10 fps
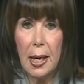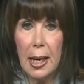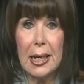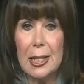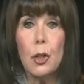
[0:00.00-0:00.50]

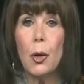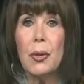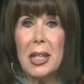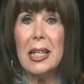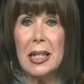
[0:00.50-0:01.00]
And I said, "No,
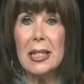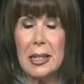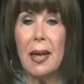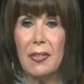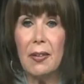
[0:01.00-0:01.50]
he is
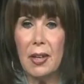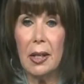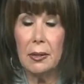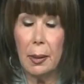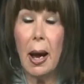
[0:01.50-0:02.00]
dead. They've killed him."